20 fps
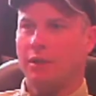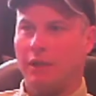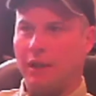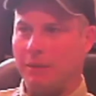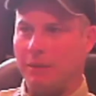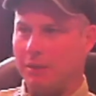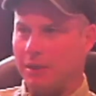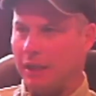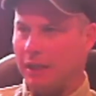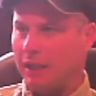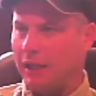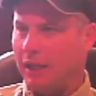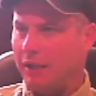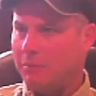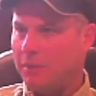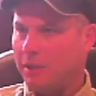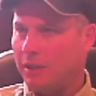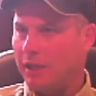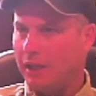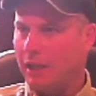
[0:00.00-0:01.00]
I mean, they gave
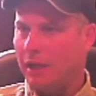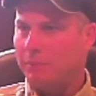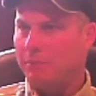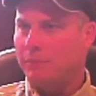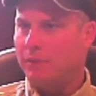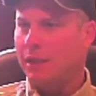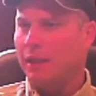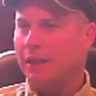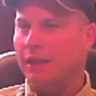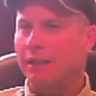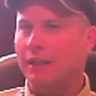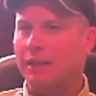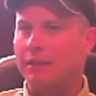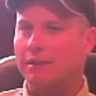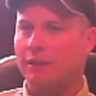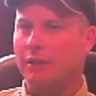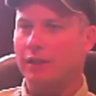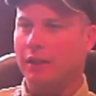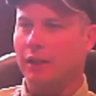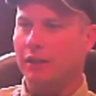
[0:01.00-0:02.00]
me they didn't
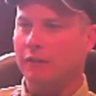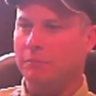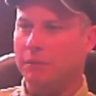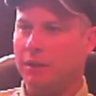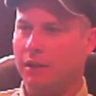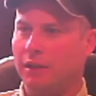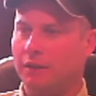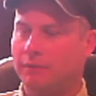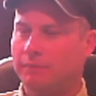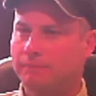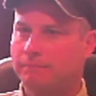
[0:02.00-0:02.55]
necessarily give me